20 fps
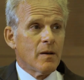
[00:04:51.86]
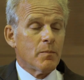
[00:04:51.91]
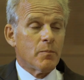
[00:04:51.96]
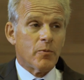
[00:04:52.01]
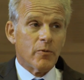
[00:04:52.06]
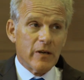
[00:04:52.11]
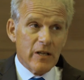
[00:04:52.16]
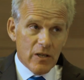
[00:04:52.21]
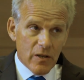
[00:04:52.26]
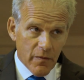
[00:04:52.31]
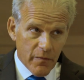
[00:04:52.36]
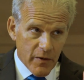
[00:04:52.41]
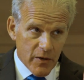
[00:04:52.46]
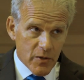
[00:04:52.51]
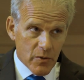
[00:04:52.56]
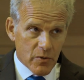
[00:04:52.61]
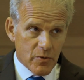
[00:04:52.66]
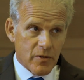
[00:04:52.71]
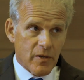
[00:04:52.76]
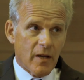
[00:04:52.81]
British
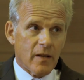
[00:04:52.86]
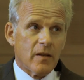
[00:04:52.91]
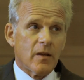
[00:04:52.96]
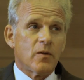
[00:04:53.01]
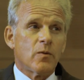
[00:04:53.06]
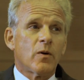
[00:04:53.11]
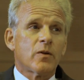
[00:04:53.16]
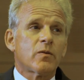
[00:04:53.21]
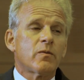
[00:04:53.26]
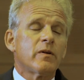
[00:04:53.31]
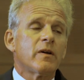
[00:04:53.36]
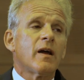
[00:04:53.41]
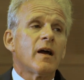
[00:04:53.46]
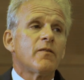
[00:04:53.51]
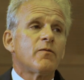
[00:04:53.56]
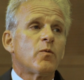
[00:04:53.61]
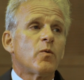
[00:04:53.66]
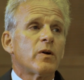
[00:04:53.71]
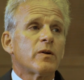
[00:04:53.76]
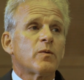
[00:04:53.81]
officials saying that North Korea
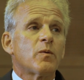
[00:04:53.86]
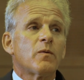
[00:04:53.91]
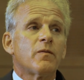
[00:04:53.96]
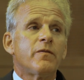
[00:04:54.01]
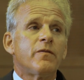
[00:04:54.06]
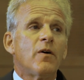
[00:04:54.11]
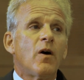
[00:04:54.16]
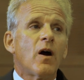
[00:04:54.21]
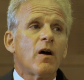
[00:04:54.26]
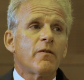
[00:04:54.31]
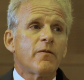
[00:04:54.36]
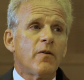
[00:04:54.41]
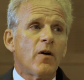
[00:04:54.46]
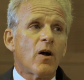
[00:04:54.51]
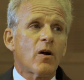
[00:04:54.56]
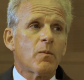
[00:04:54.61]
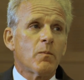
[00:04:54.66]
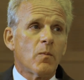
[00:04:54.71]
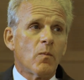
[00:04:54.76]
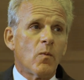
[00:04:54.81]
have worked
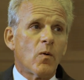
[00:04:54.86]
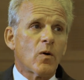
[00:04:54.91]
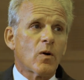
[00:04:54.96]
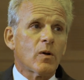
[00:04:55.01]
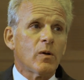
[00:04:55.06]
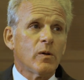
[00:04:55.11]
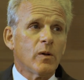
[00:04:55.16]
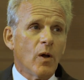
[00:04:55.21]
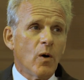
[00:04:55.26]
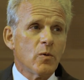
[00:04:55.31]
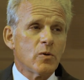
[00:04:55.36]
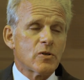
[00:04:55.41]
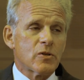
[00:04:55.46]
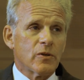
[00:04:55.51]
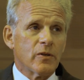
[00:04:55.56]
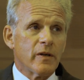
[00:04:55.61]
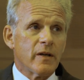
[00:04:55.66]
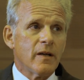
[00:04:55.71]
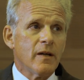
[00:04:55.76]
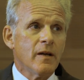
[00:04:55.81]
far more
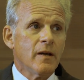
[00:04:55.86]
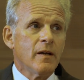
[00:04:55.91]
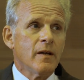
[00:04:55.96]
closely